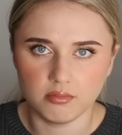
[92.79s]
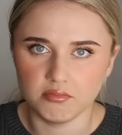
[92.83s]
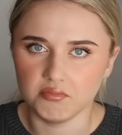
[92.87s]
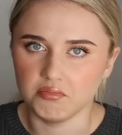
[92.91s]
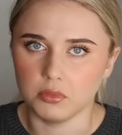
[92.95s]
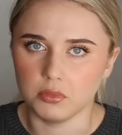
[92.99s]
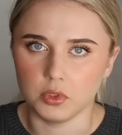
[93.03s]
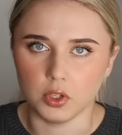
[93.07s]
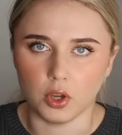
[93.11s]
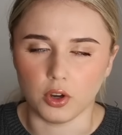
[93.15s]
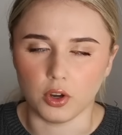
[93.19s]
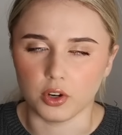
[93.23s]

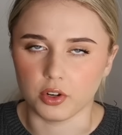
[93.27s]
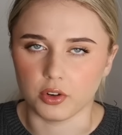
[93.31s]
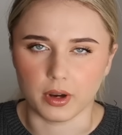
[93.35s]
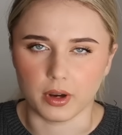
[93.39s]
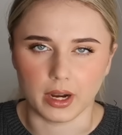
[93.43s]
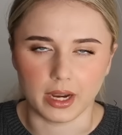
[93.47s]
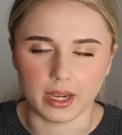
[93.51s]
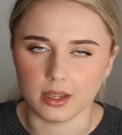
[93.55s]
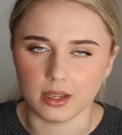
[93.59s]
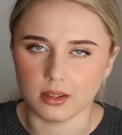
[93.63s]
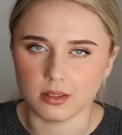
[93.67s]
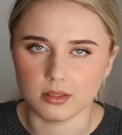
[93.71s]
Not
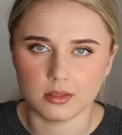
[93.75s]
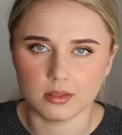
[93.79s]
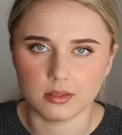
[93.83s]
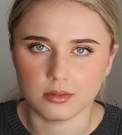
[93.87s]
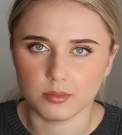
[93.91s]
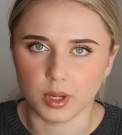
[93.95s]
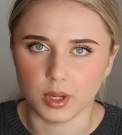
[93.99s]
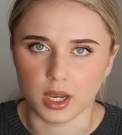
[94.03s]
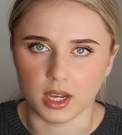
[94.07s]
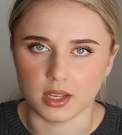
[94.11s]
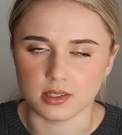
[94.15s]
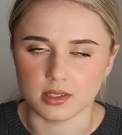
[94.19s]
great
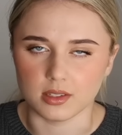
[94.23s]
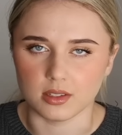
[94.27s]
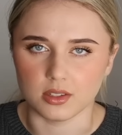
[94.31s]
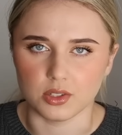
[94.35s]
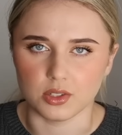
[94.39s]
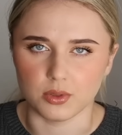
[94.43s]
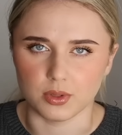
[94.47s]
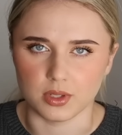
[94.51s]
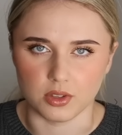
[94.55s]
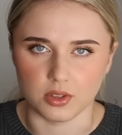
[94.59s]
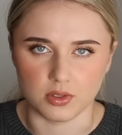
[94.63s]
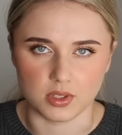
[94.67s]
person
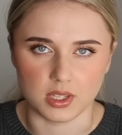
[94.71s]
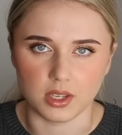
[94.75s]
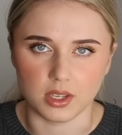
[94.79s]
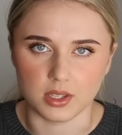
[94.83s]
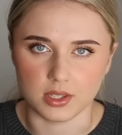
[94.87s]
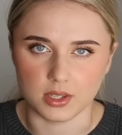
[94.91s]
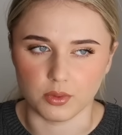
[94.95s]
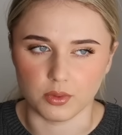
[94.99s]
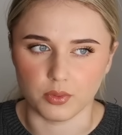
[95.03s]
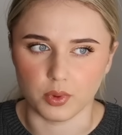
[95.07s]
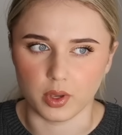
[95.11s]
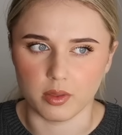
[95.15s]
to associate
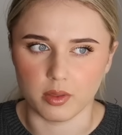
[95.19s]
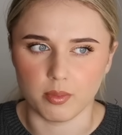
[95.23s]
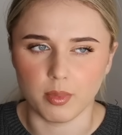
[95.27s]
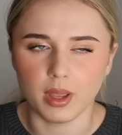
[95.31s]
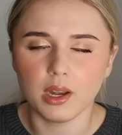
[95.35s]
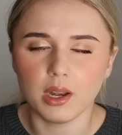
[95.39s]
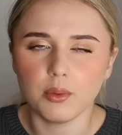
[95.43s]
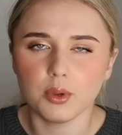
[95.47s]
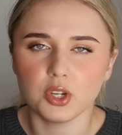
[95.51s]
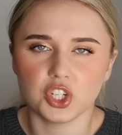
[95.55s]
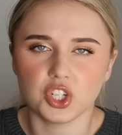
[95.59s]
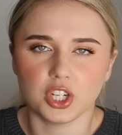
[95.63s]
yourself with.
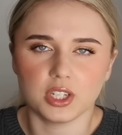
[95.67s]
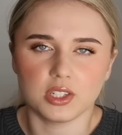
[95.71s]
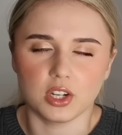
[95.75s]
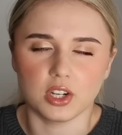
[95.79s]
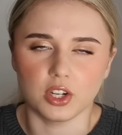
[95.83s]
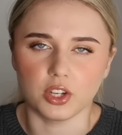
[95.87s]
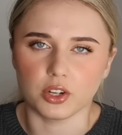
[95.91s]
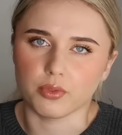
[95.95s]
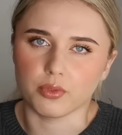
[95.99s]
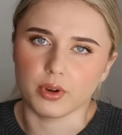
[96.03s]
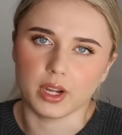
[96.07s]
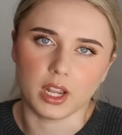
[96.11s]
Mainly when trying to
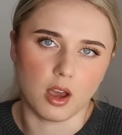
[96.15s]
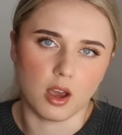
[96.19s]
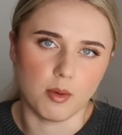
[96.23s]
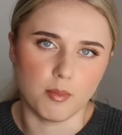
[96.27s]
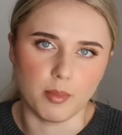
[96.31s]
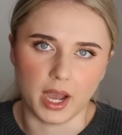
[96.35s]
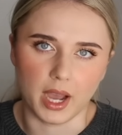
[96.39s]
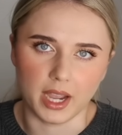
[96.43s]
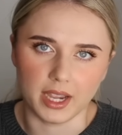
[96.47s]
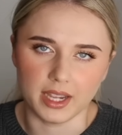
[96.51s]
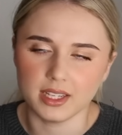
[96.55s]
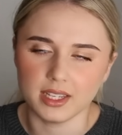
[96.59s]
look really
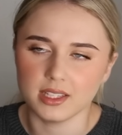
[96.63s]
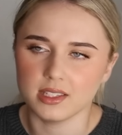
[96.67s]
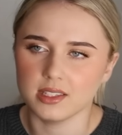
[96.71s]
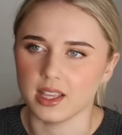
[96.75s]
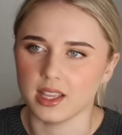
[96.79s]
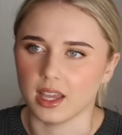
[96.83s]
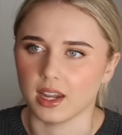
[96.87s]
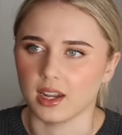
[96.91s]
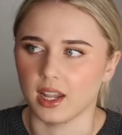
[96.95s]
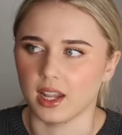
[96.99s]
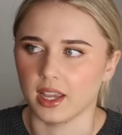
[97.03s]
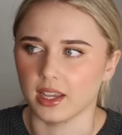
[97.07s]

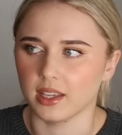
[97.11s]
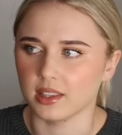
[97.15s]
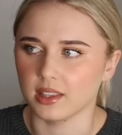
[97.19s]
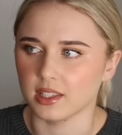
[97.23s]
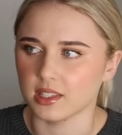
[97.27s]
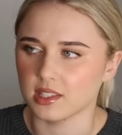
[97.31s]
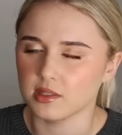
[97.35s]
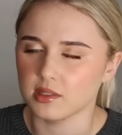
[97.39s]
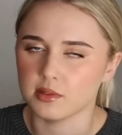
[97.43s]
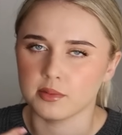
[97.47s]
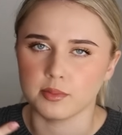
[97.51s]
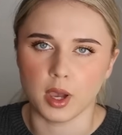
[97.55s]
unbiased and like
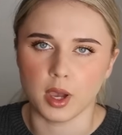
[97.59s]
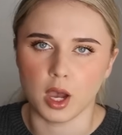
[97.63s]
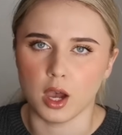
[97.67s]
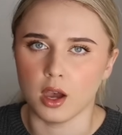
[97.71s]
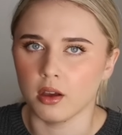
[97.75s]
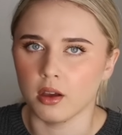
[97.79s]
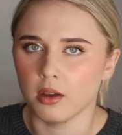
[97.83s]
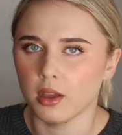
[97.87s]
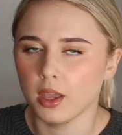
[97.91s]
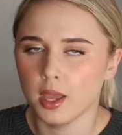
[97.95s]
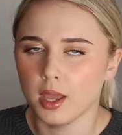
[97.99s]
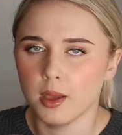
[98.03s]
this
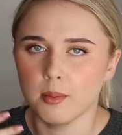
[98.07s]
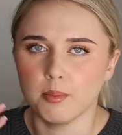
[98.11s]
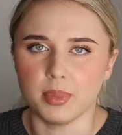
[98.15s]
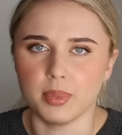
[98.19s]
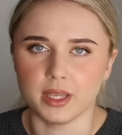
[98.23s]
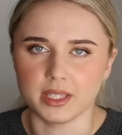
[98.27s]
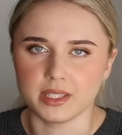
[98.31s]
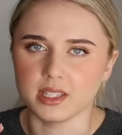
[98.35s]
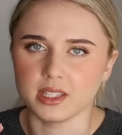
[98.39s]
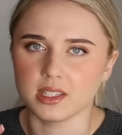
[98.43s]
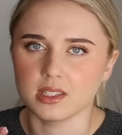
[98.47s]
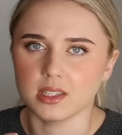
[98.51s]
smart
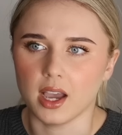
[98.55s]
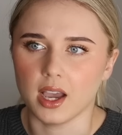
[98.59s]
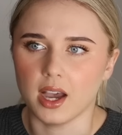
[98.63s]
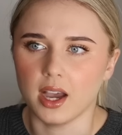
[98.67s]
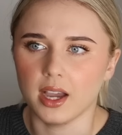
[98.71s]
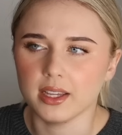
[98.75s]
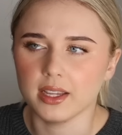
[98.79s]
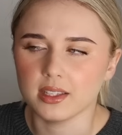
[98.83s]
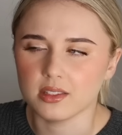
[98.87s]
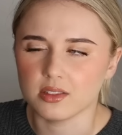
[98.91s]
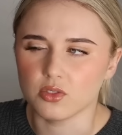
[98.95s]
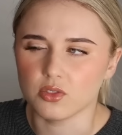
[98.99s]
business
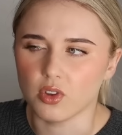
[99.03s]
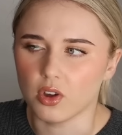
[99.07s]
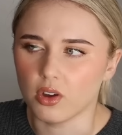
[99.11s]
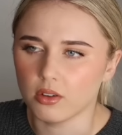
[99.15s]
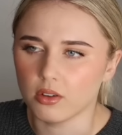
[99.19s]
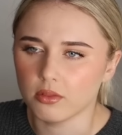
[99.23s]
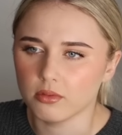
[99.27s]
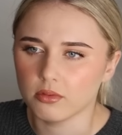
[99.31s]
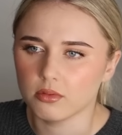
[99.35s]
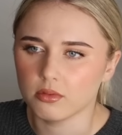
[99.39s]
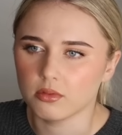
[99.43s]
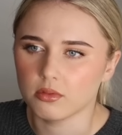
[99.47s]
guy. It's
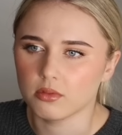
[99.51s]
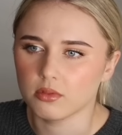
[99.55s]
not...